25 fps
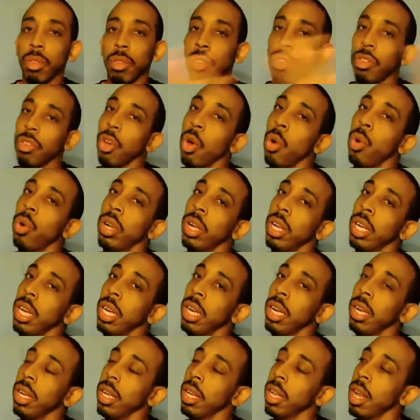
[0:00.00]

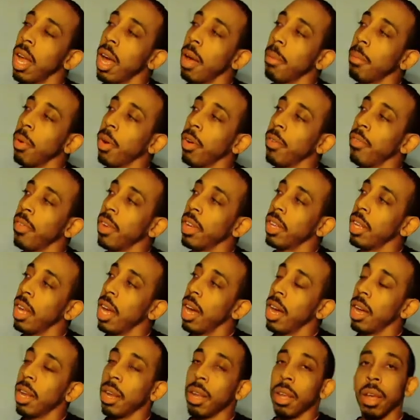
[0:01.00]
totally not perfect
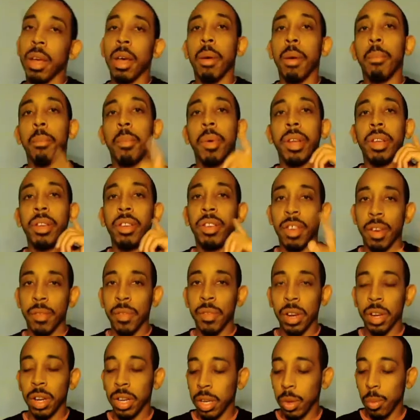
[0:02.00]
at, but
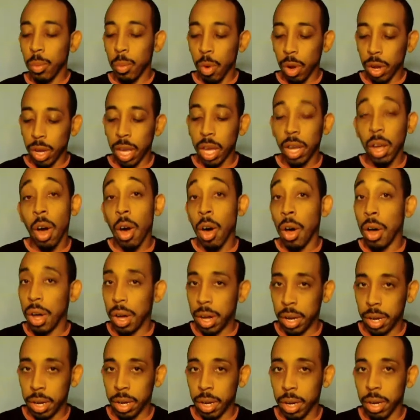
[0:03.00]
definitely working on
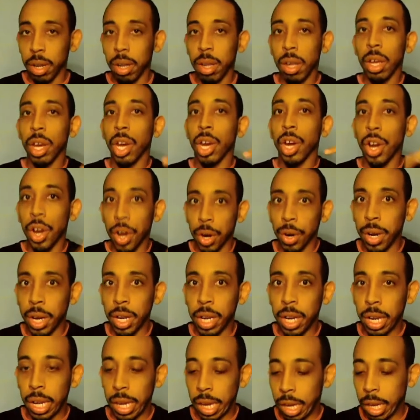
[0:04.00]

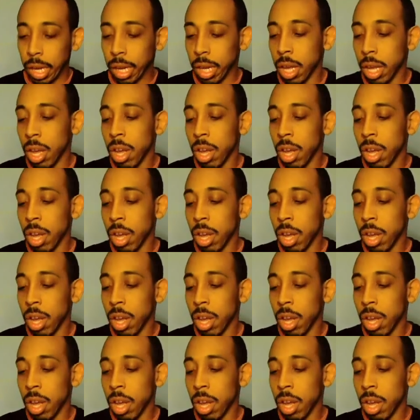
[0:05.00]
currently.